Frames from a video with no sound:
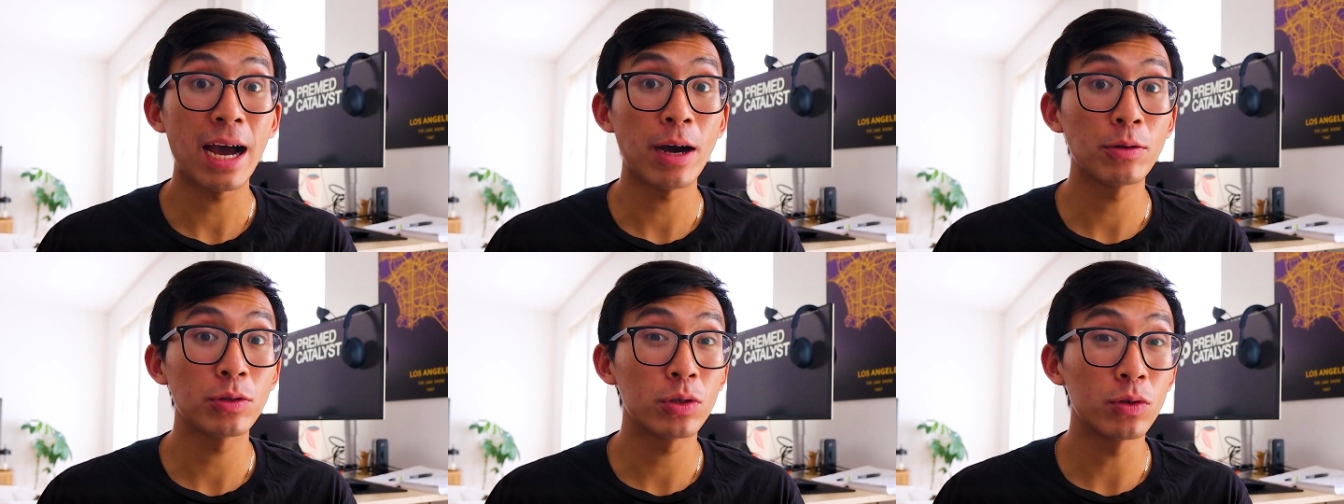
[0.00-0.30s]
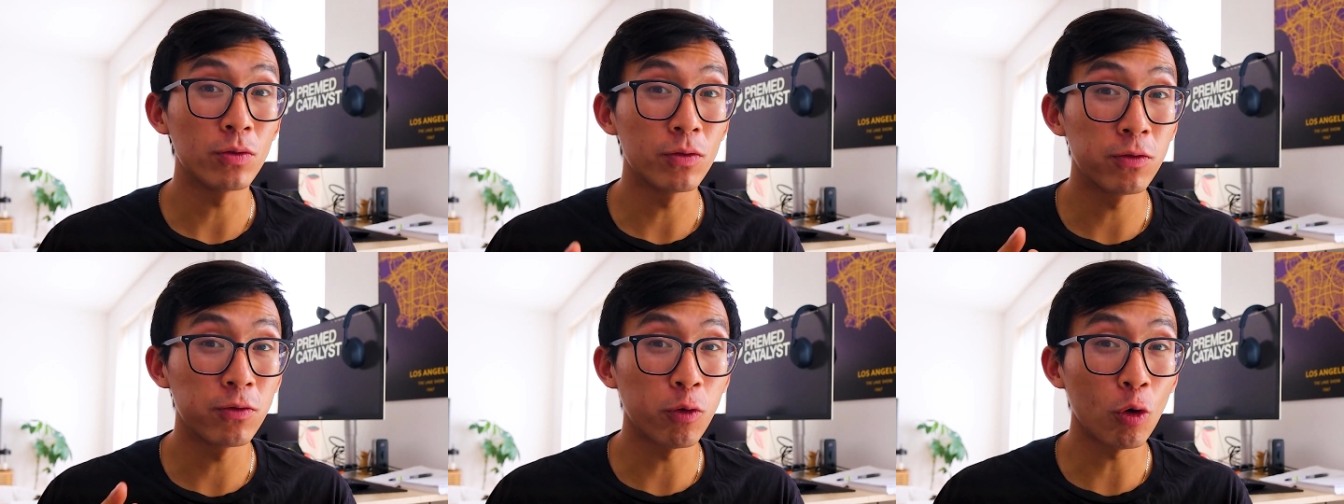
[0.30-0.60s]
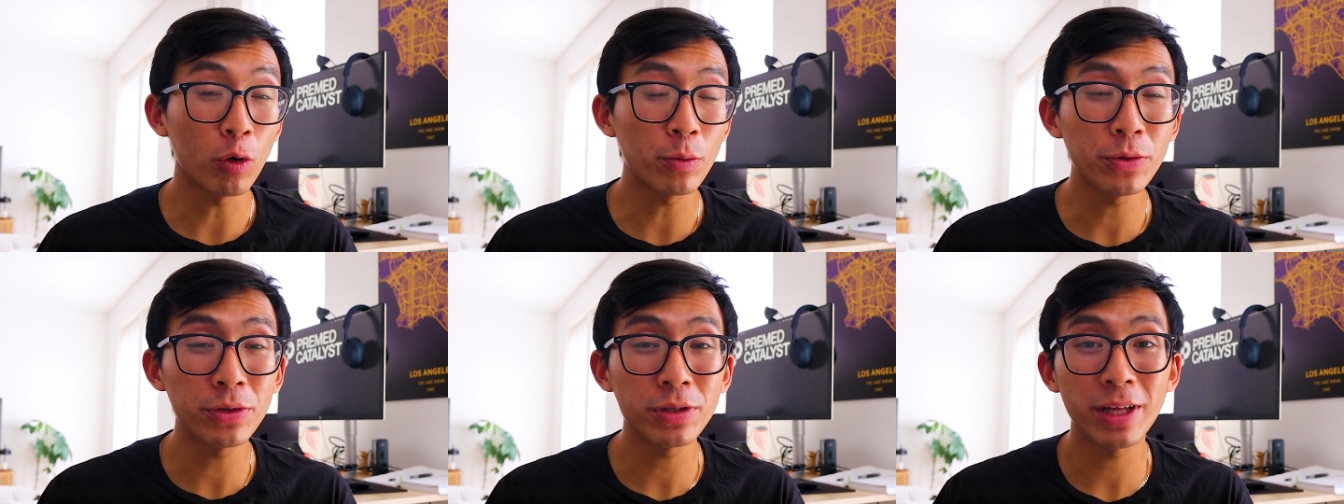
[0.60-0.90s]
how to
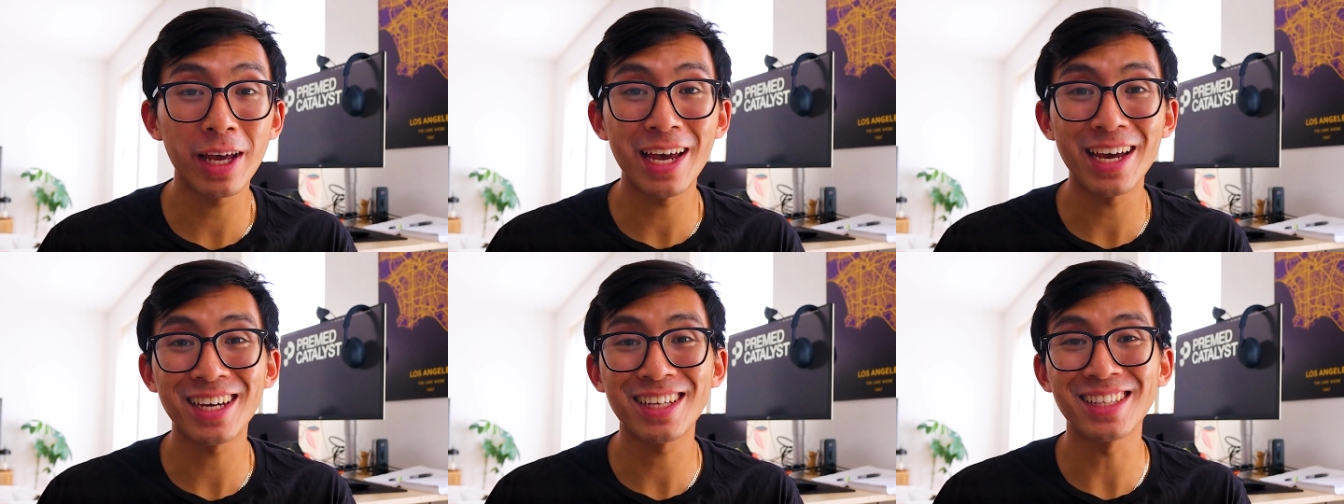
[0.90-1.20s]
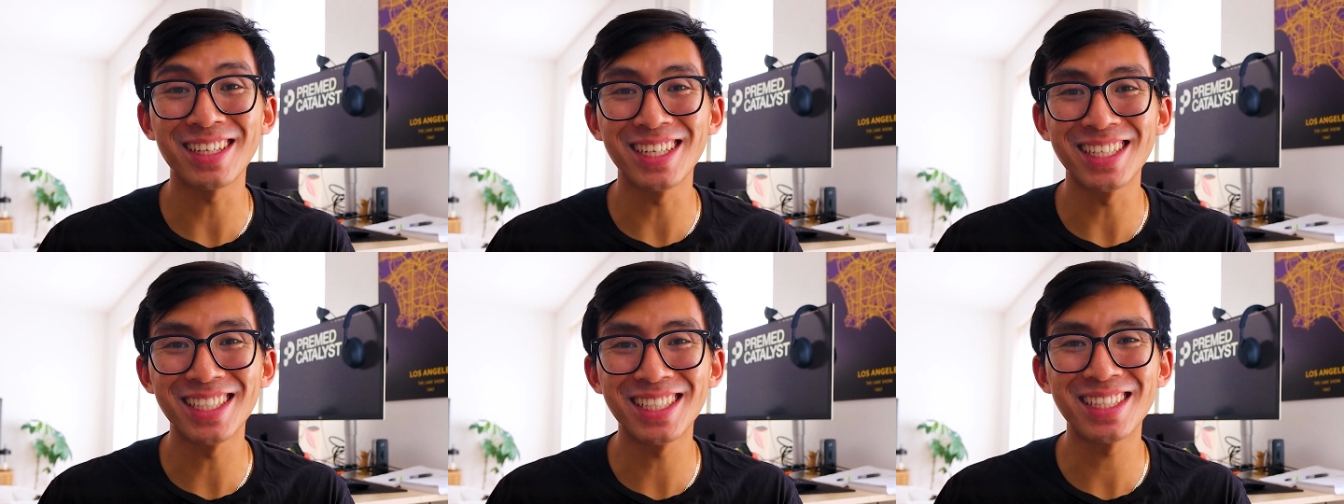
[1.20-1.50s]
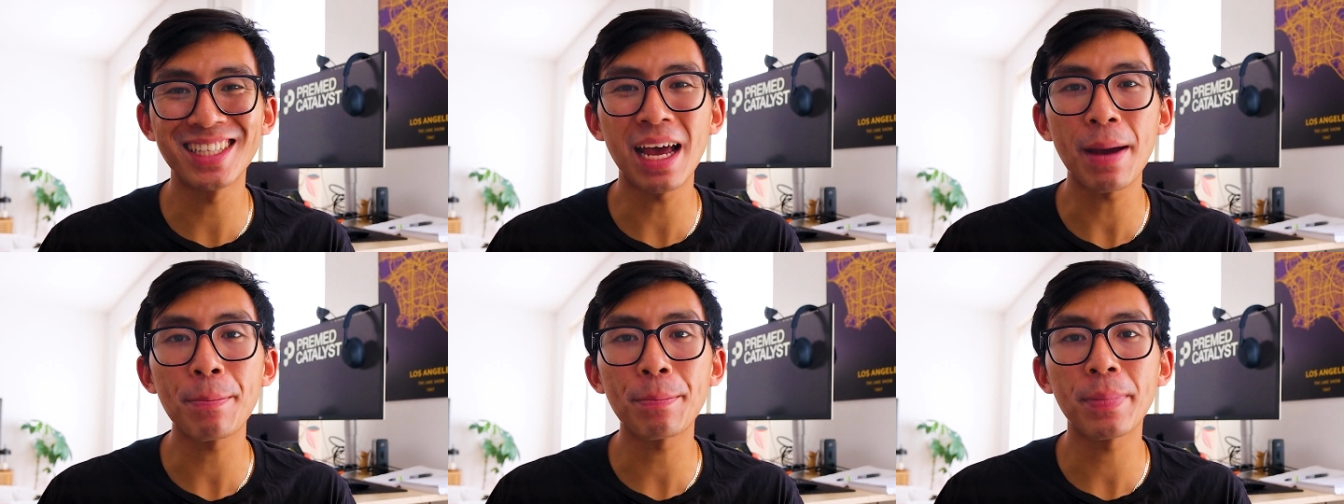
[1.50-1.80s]
formulaically
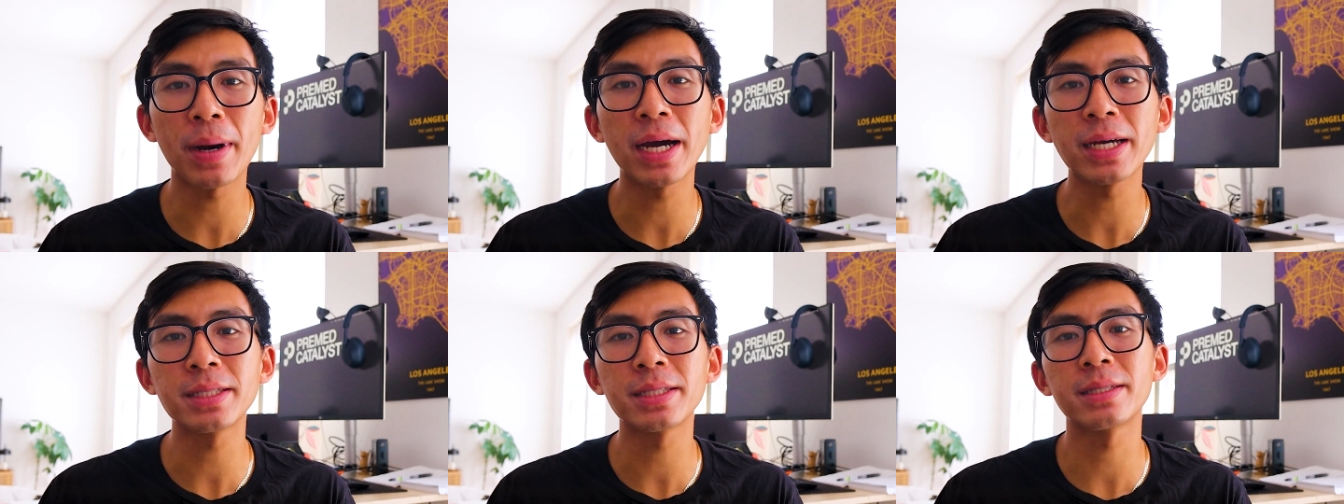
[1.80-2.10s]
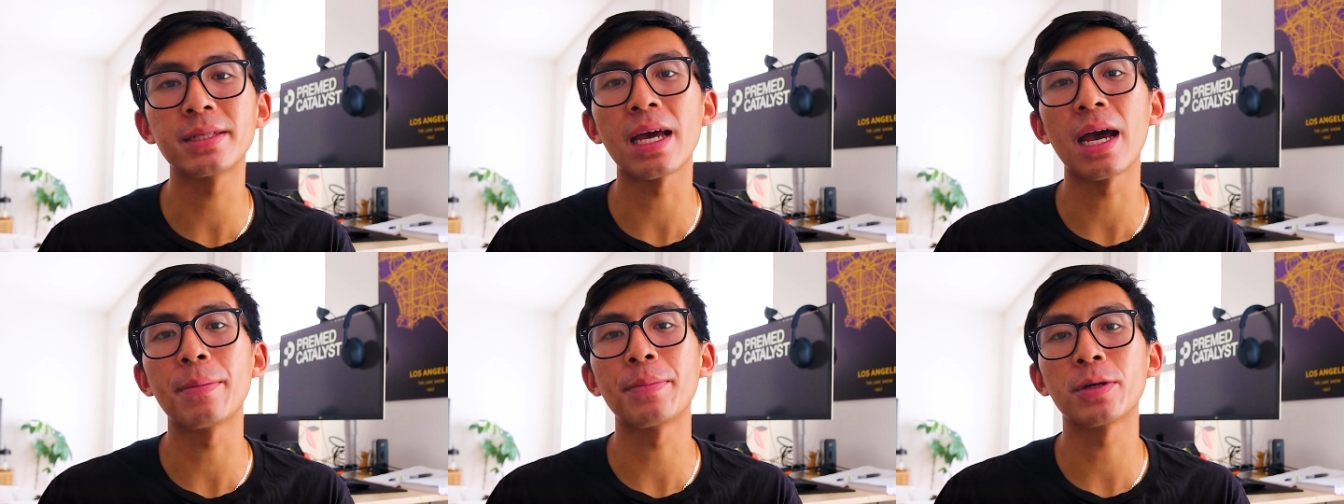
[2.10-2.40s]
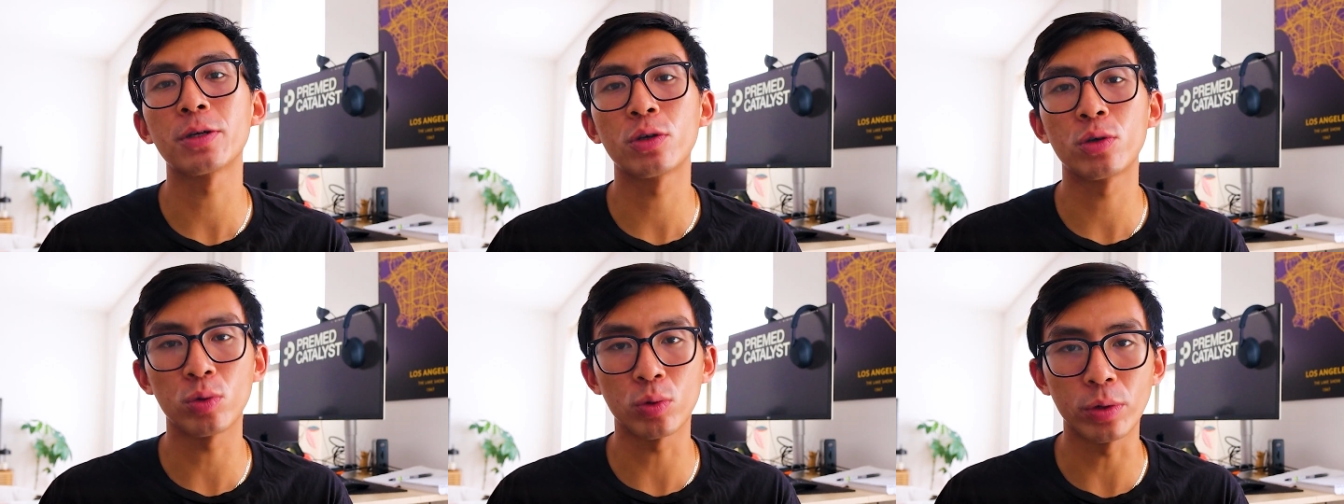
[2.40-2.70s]

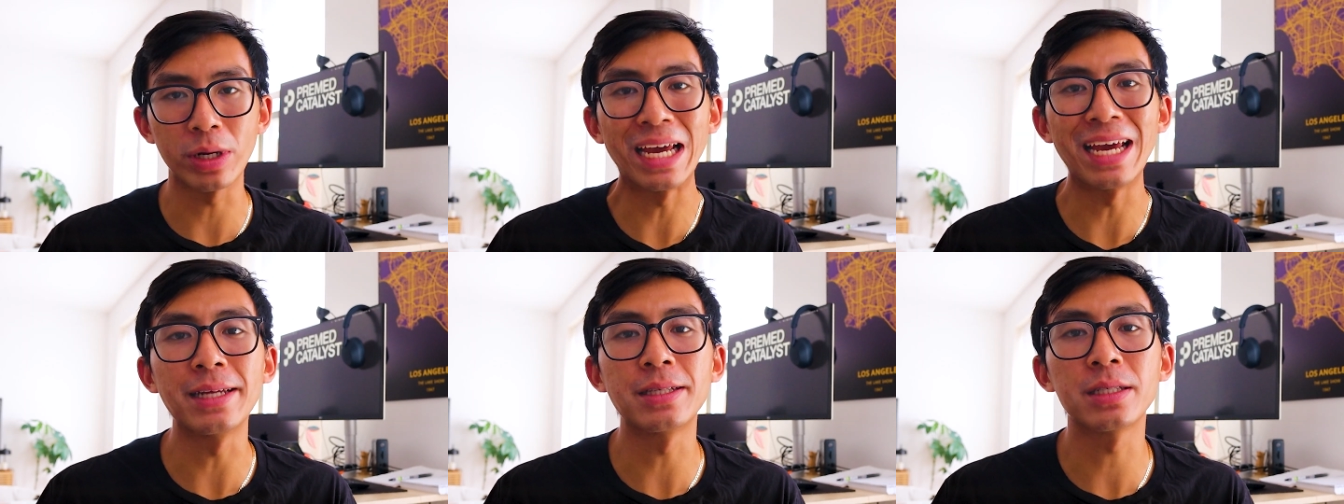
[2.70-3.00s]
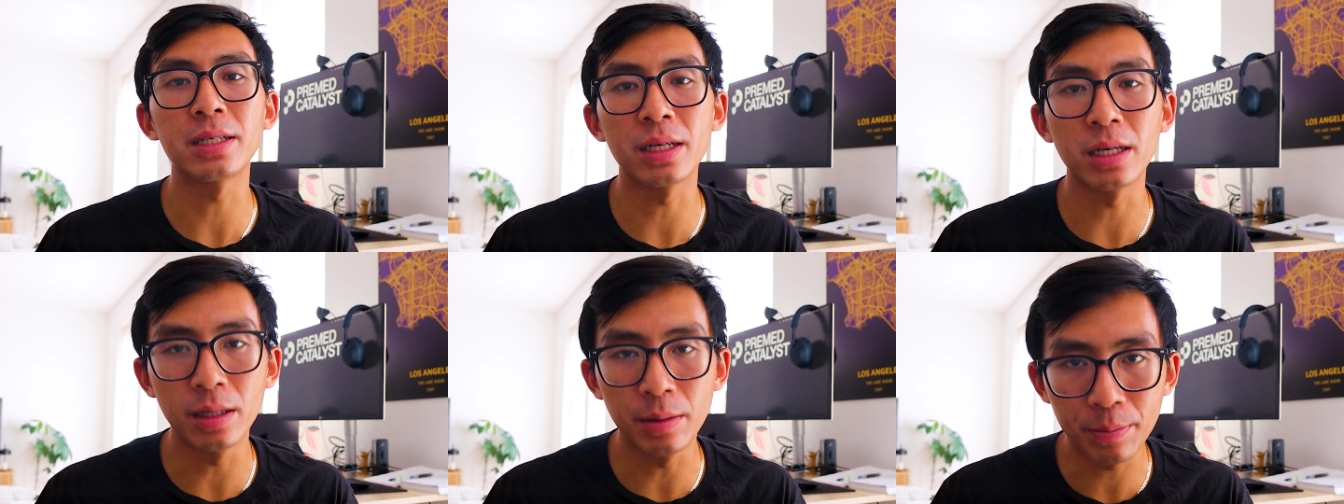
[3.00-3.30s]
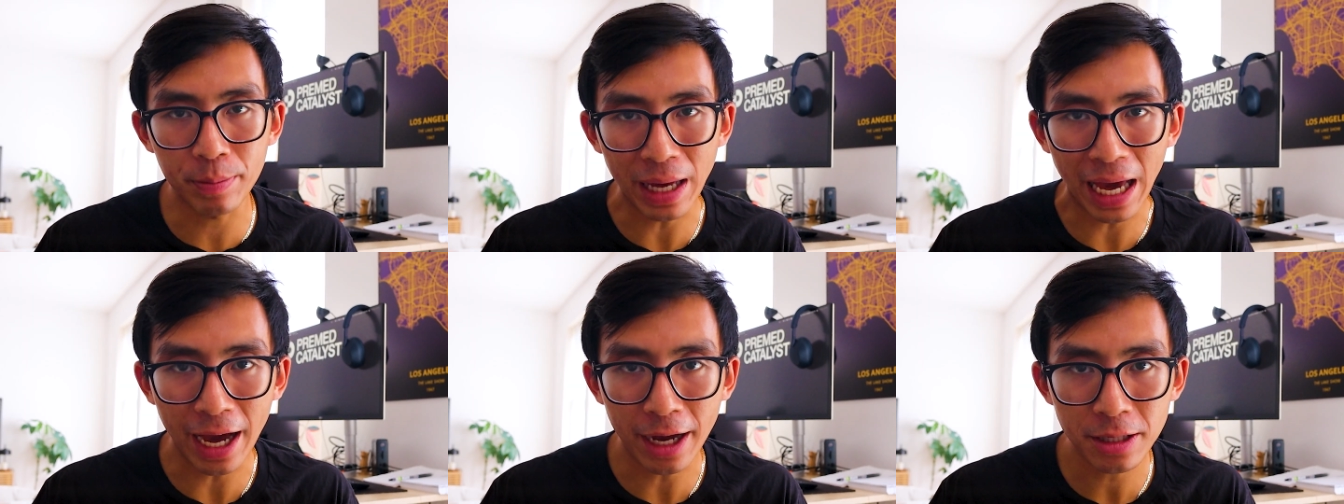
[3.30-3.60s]
step-by-step create
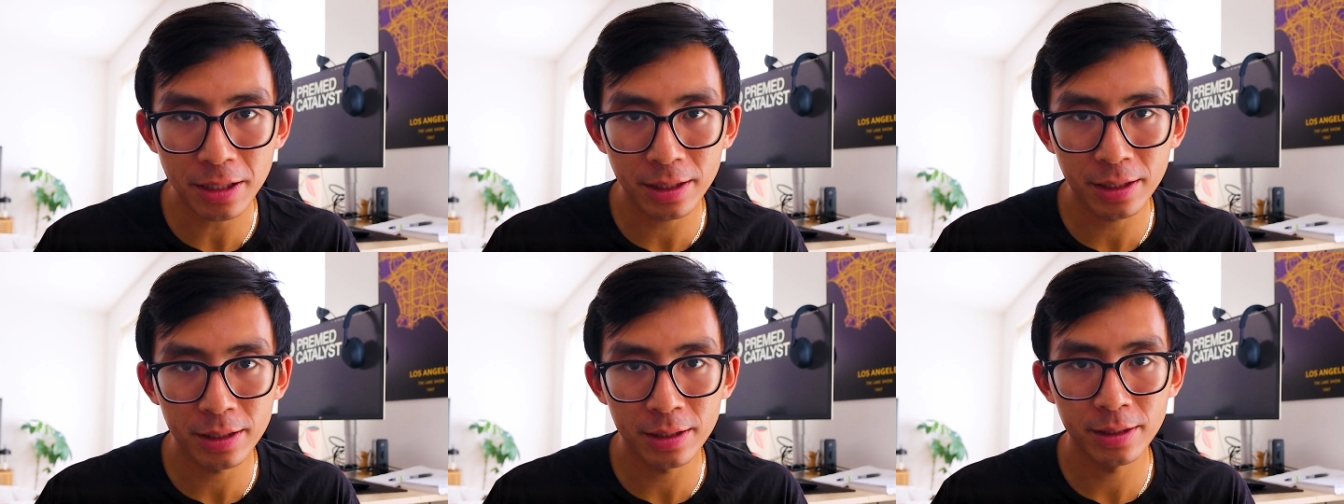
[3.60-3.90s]
impact.